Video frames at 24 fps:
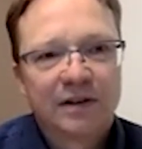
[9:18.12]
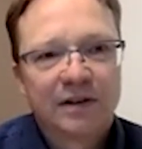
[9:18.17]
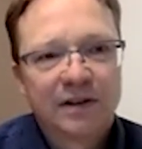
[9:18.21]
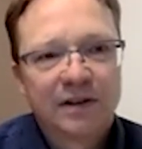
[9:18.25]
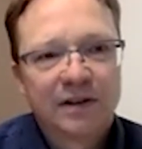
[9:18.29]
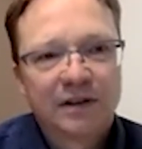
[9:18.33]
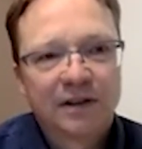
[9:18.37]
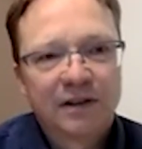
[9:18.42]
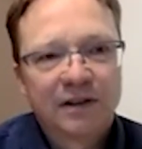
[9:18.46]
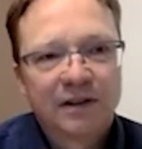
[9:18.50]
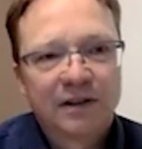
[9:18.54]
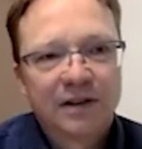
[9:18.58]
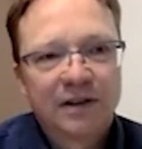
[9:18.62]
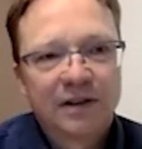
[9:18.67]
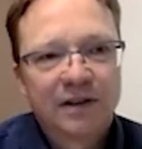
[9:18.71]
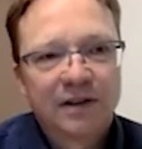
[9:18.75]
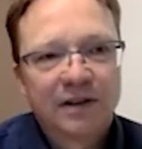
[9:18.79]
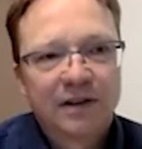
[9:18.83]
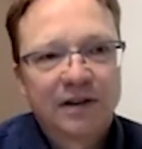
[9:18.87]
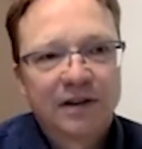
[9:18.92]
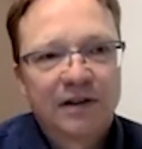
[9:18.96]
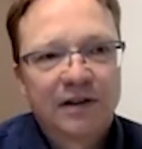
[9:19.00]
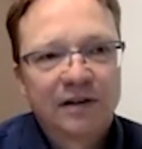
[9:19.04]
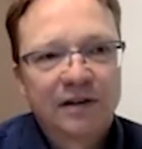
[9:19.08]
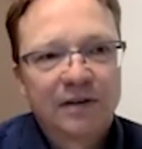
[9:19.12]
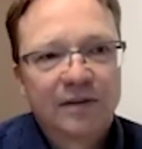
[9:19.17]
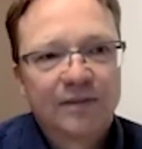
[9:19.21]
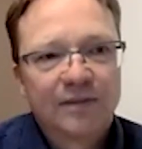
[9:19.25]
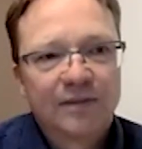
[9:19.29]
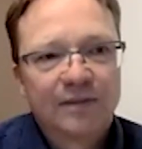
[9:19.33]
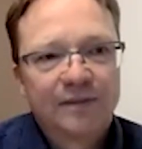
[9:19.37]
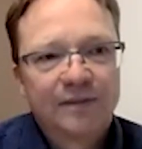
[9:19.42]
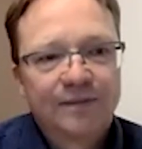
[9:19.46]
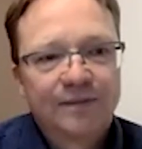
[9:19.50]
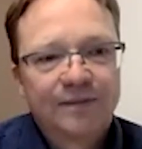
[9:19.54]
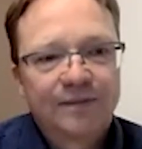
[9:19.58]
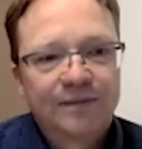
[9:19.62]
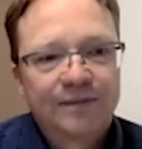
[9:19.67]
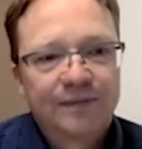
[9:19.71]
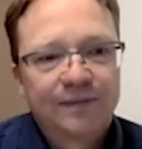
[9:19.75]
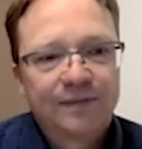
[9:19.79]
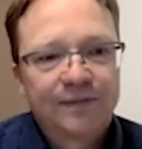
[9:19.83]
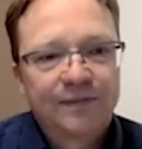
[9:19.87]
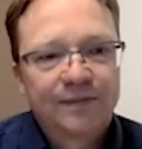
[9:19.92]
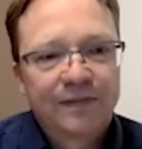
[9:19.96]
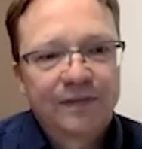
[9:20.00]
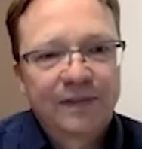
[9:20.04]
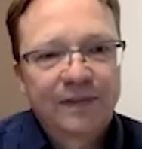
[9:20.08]

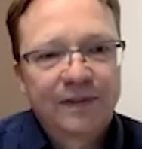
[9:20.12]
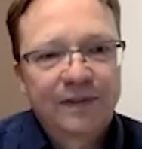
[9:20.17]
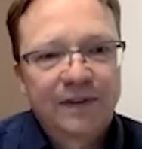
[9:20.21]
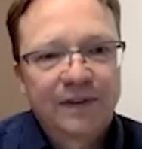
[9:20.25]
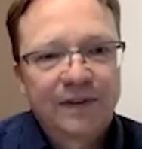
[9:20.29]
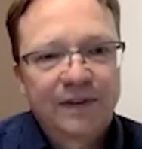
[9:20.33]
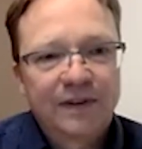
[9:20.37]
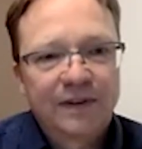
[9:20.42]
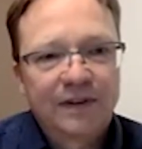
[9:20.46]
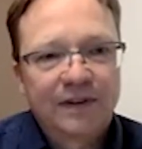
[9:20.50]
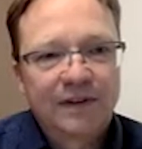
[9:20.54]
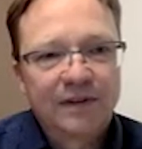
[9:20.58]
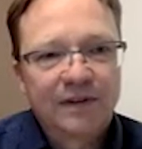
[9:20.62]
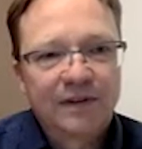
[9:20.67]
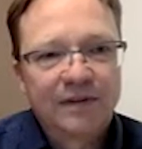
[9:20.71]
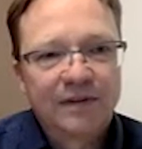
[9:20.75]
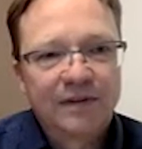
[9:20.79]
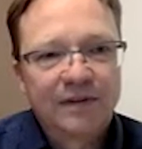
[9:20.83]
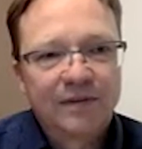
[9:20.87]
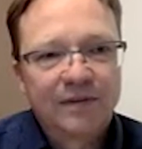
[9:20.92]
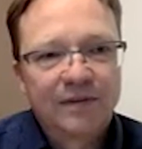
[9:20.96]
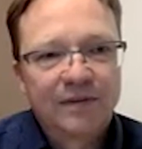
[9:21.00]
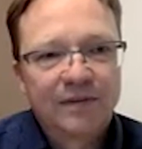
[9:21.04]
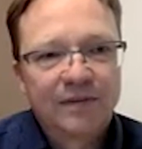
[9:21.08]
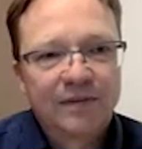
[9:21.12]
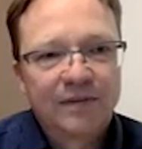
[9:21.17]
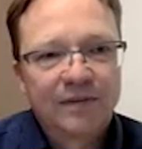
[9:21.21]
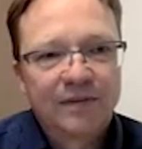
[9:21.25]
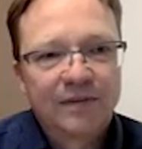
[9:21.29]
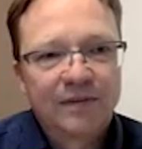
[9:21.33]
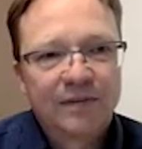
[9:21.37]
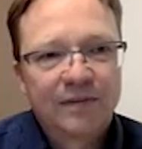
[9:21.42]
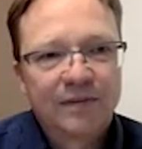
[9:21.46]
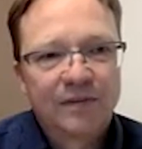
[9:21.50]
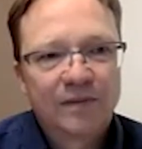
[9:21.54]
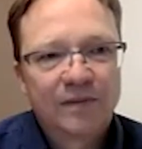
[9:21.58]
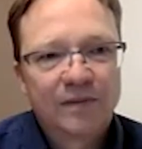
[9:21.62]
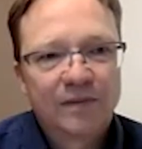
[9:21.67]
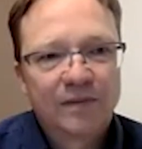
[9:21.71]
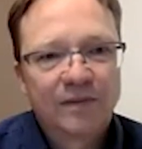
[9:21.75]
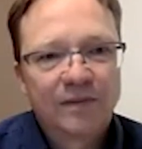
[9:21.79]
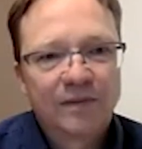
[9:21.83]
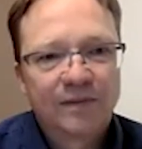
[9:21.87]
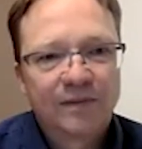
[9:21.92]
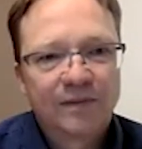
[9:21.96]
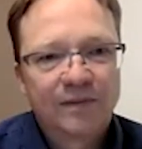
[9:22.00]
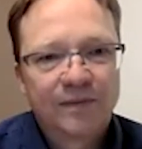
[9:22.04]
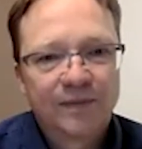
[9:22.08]

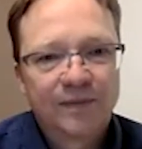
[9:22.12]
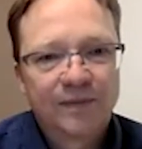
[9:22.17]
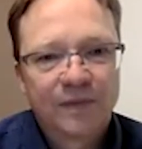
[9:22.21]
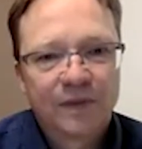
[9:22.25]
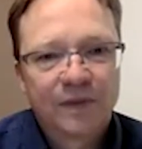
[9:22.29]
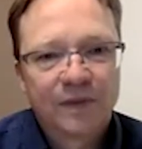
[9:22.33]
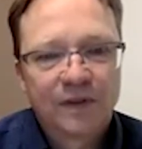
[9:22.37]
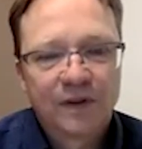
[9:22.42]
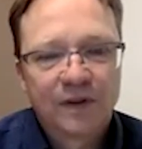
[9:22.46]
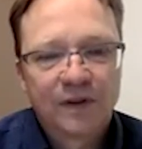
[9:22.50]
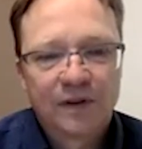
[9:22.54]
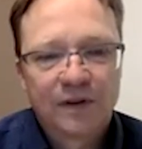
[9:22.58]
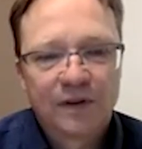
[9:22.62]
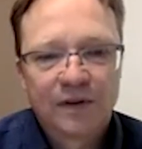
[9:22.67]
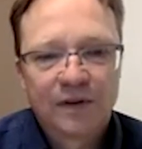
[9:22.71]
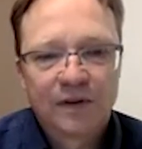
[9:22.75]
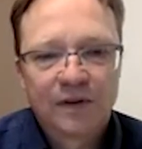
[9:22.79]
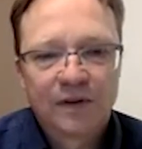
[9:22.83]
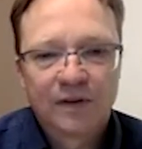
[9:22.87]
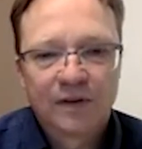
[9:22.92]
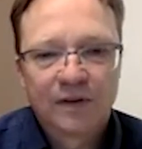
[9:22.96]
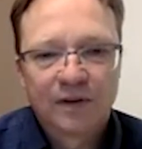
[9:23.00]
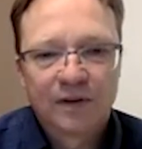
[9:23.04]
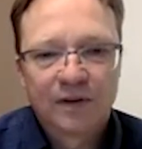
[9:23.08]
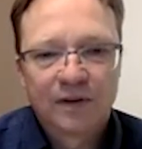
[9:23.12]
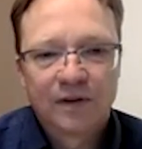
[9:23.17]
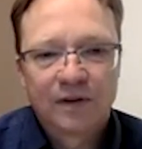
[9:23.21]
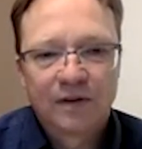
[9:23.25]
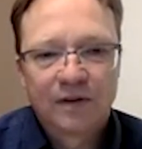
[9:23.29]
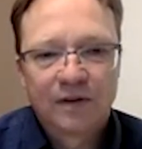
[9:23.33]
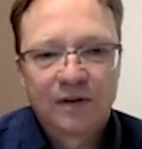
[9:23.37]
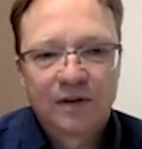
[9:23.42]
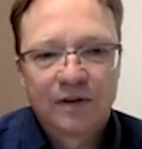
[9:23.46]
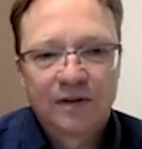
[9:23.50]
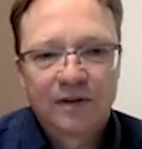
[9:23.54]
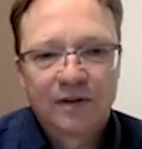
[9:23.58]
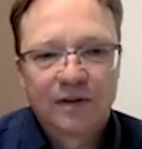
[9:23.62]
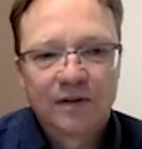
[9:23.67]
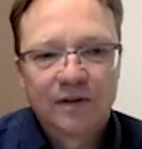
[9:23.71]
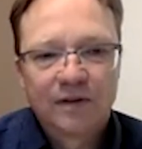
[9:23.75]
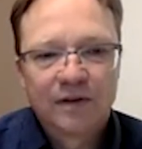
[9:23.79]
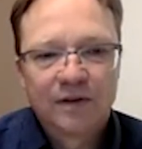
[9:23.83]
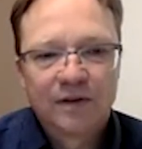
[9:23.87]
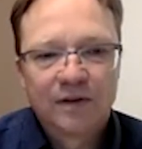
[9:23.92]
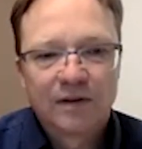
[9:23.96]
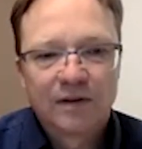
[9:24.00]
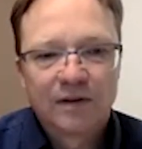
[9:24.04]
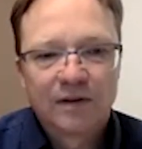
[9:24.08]

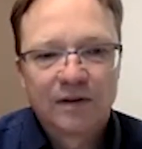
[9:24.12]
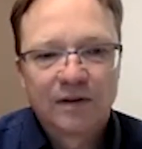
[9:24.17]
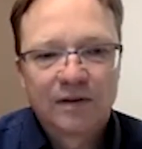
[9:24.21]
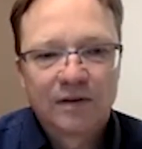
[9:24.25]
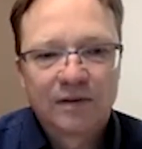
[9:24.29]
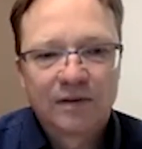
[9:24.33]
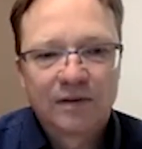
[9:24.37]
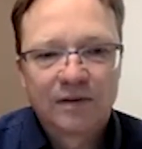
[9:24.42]
(silent)